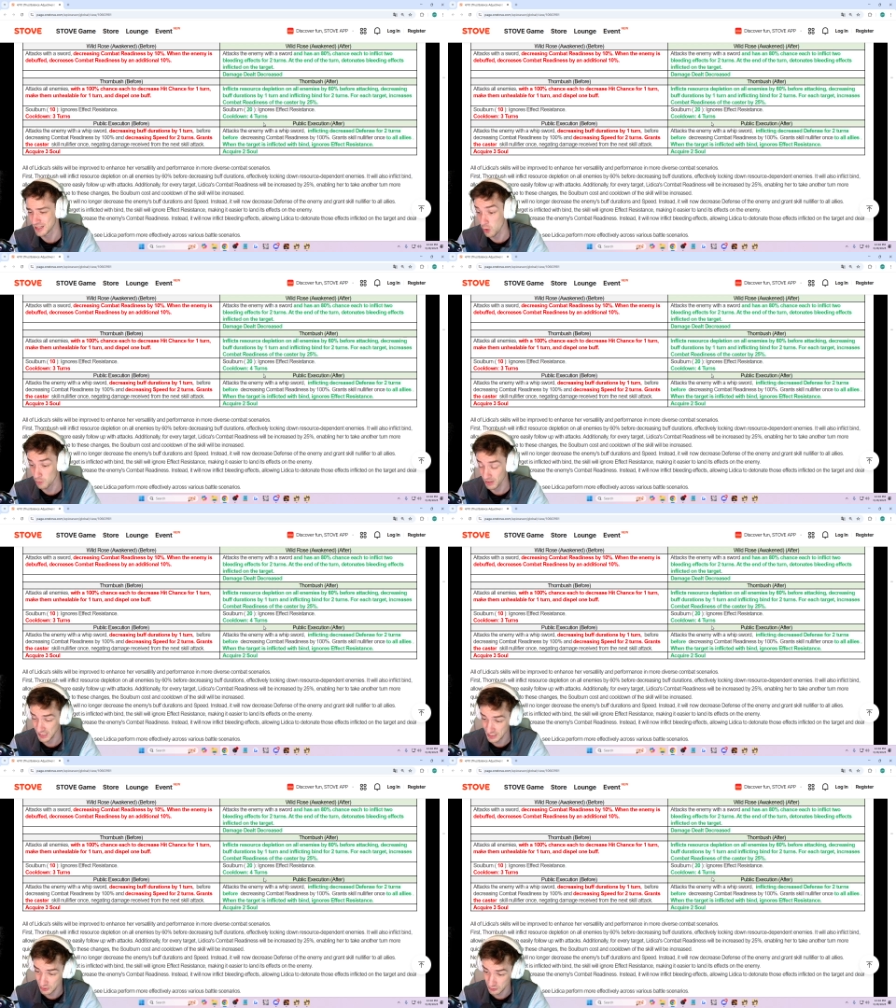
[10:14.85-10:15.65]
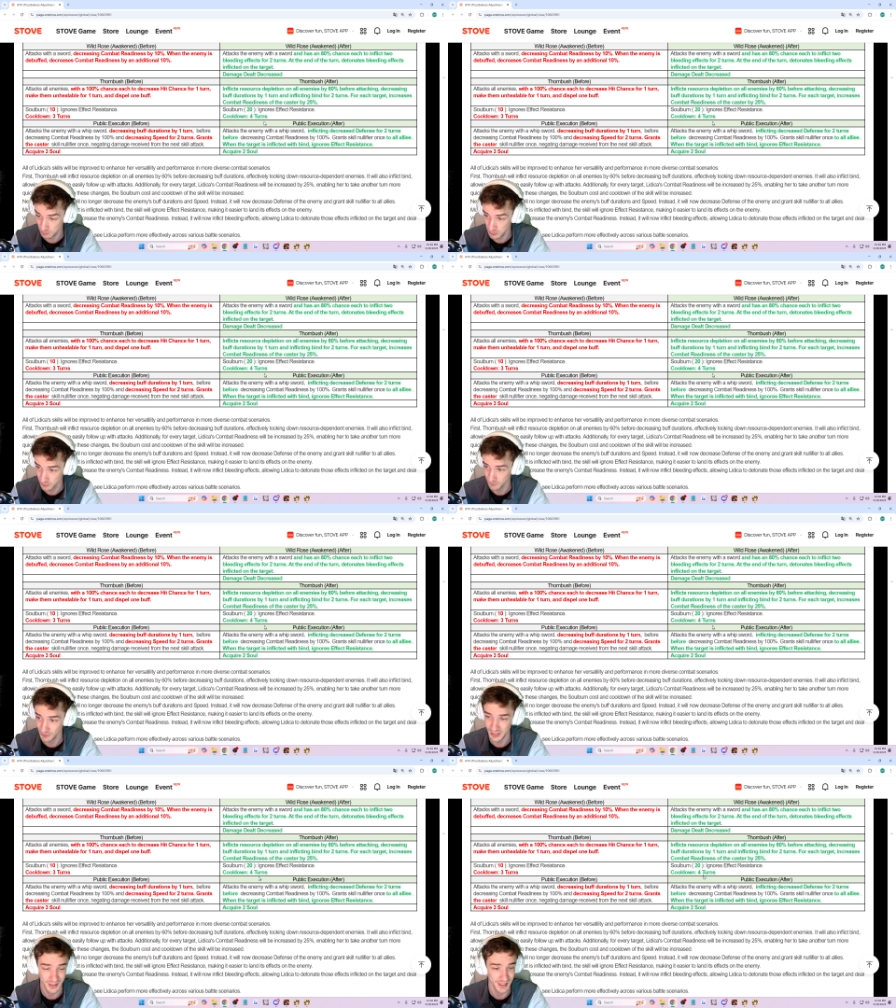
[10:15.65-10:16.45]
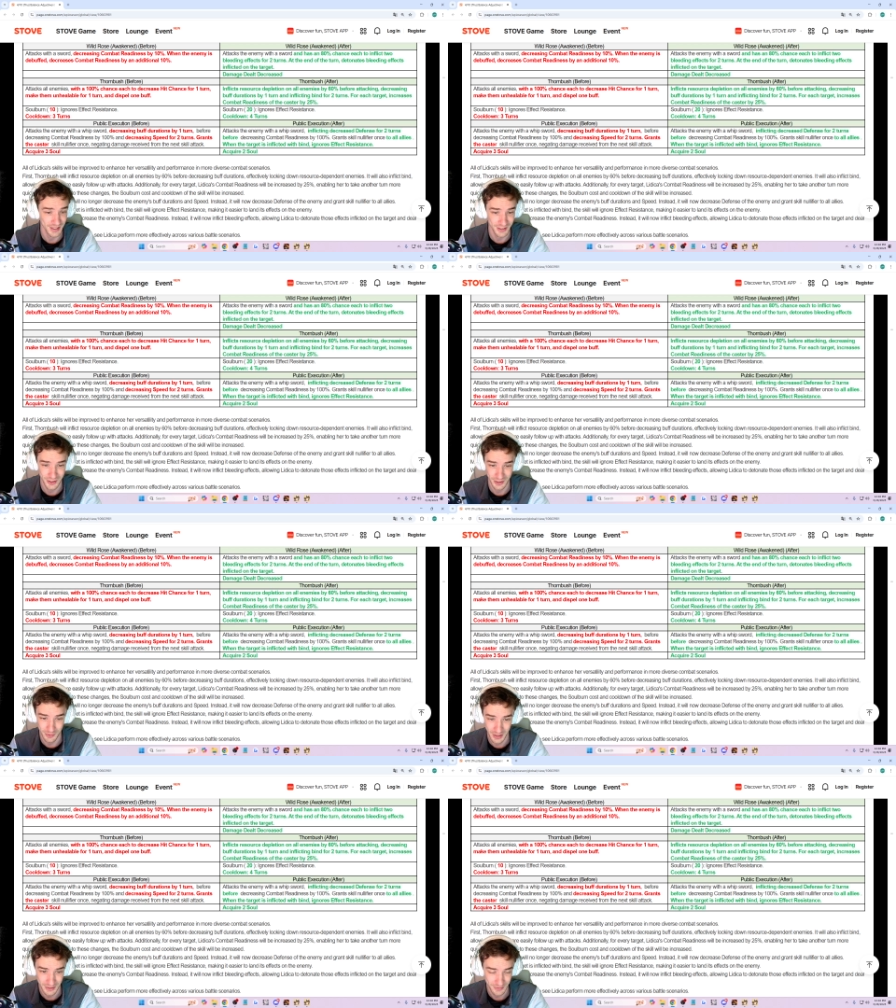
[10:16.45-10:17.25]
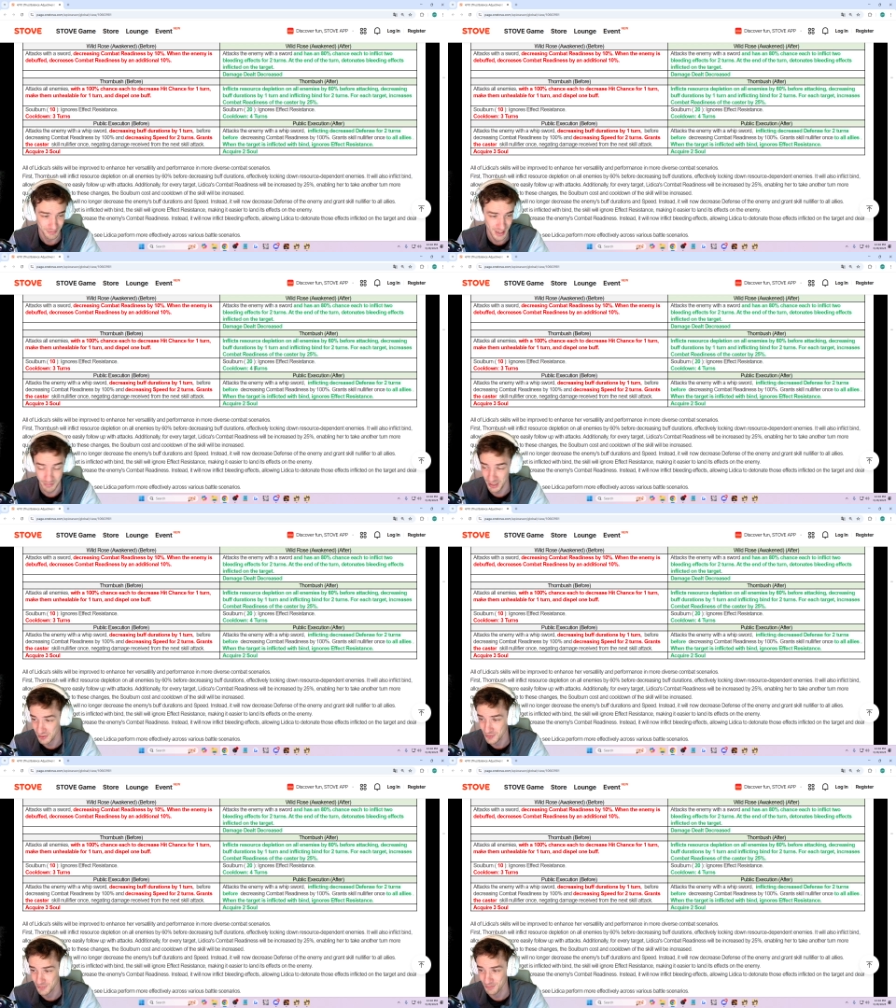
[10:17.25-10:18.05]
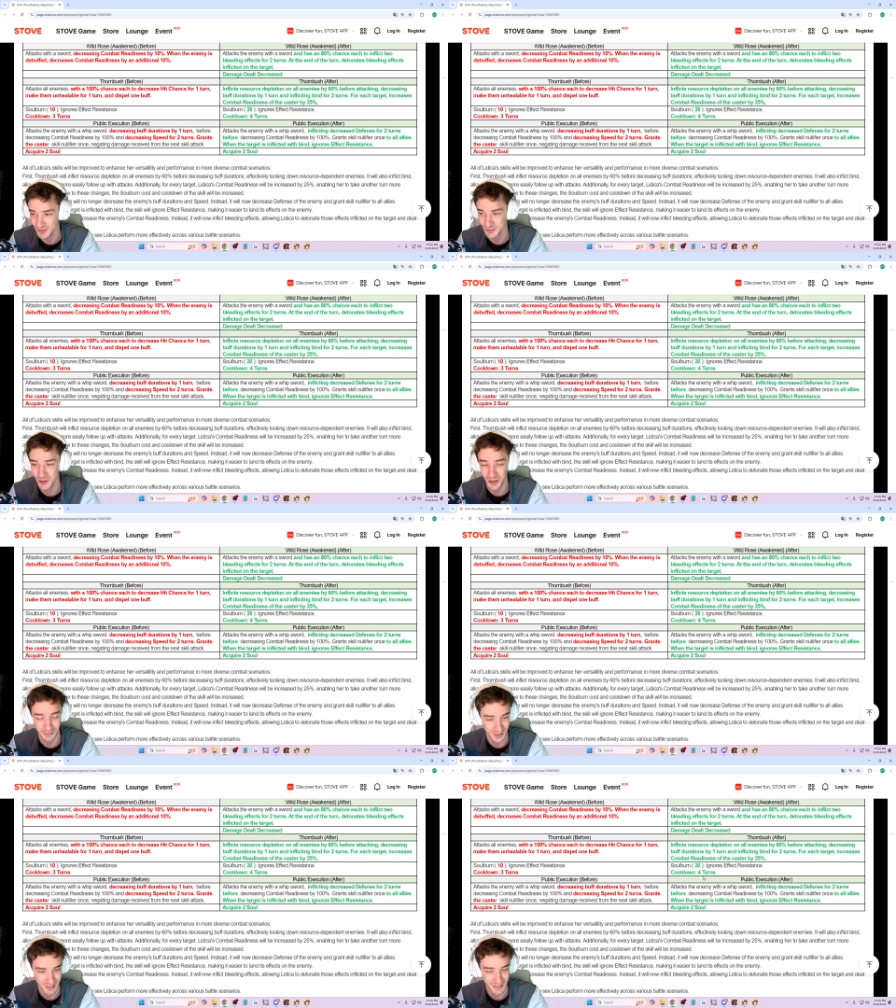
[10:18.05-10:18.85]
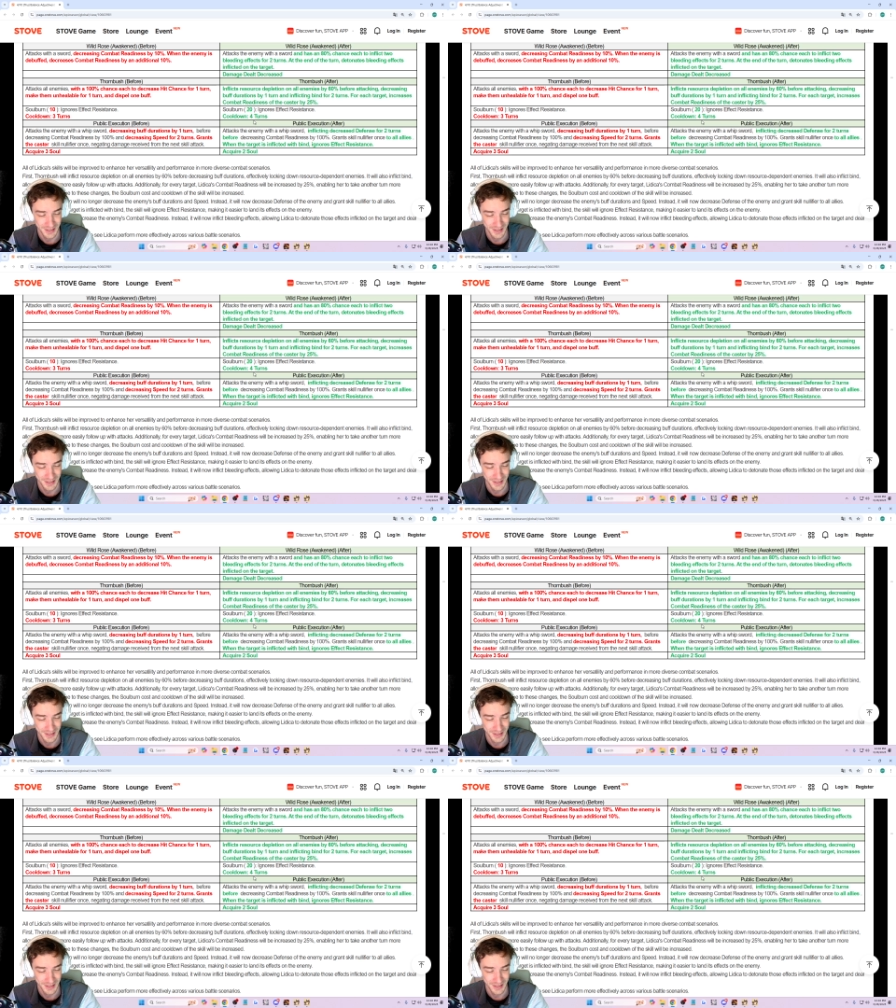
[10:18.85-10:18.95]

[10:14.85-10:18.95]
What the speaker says: Oh my gosh, it's beautiful outside. I just checked the weather. I might go play some golf today.